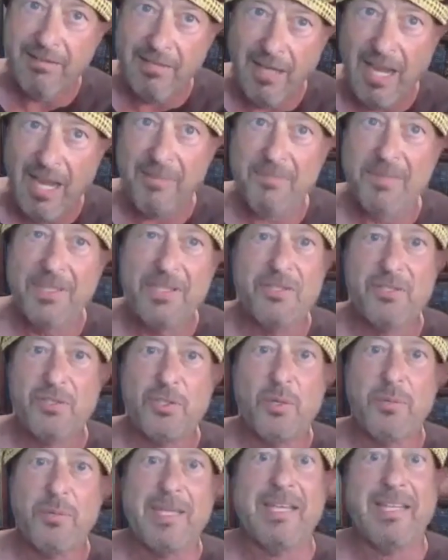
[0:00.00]
time
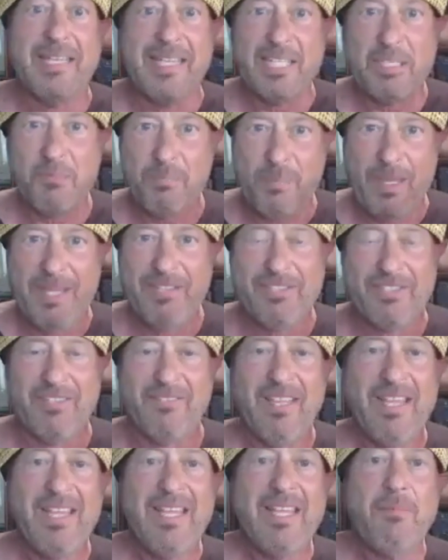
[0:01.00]
consuming and
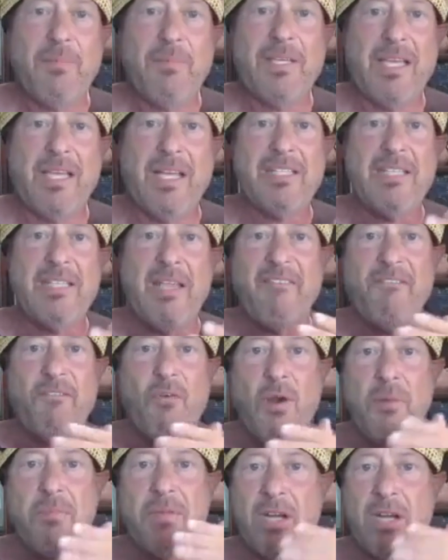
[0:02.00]
expensive because they
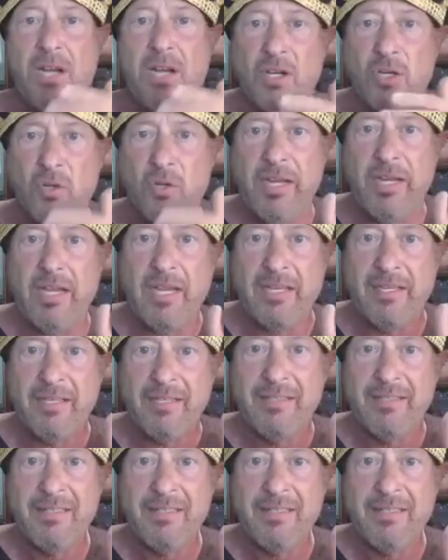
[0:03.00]
formed a grid.